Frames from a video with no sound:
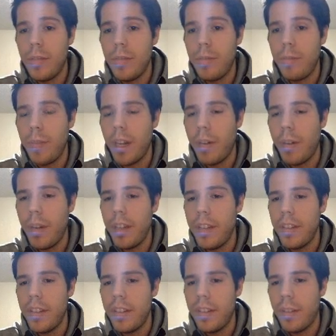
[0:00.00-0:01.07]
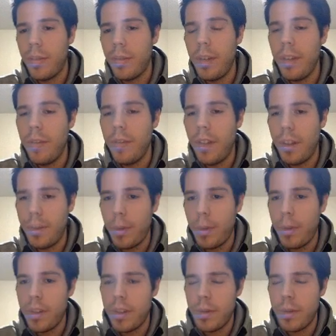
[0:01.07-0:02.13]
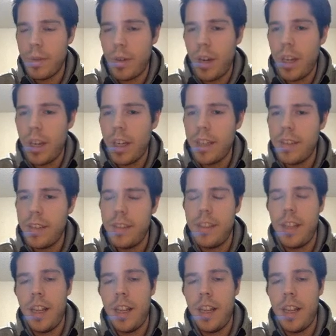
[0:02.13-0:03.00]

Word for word: mega Rays, three Vespiquens of Strikers,